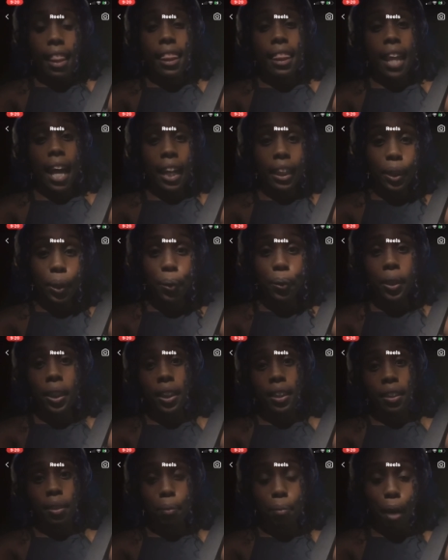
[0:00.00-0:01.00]
That's who
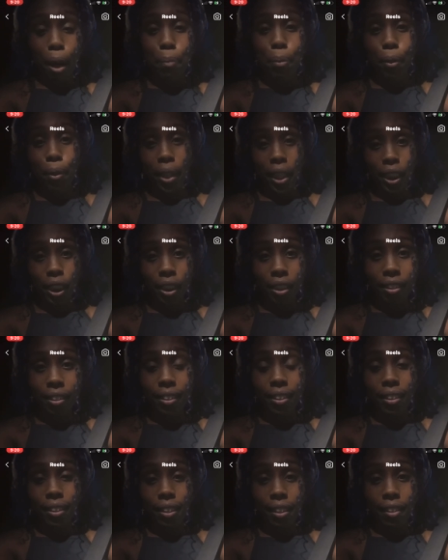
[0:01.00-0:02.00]
needs some
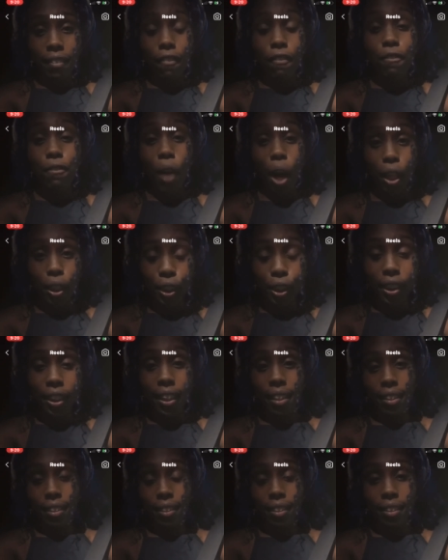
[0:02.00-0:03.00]
reparations. Foster
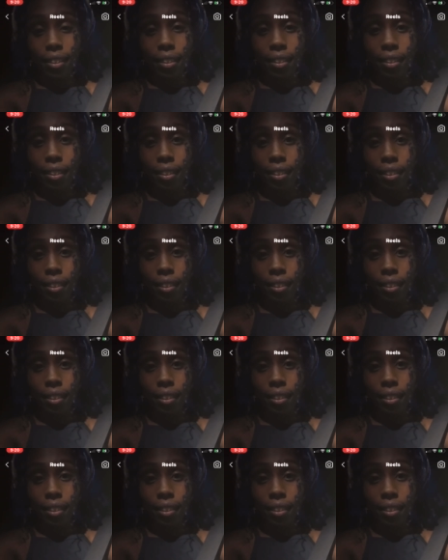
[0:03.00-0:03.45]
kids.